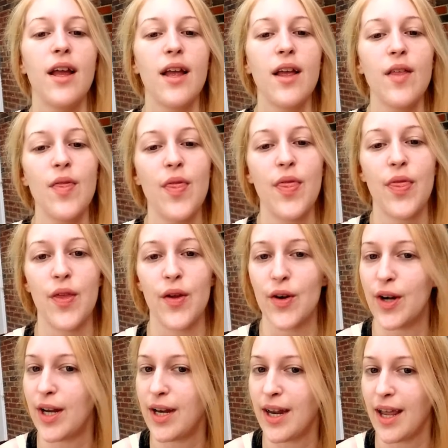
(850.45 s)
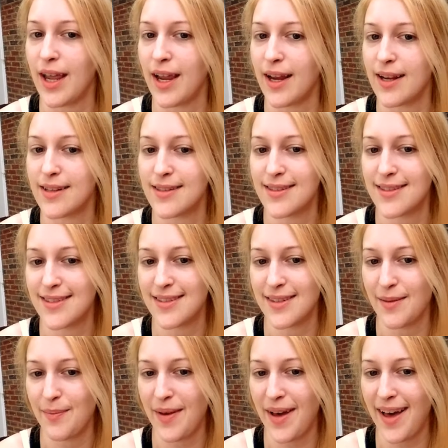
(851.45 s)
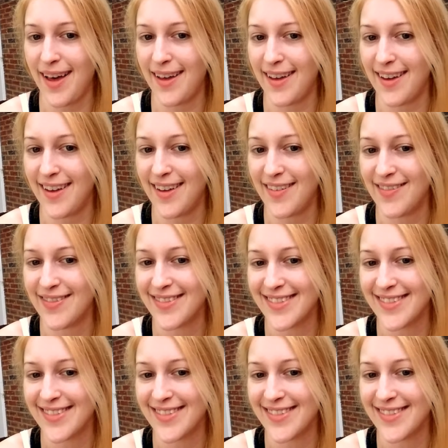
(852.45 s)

in 30 days. Bye.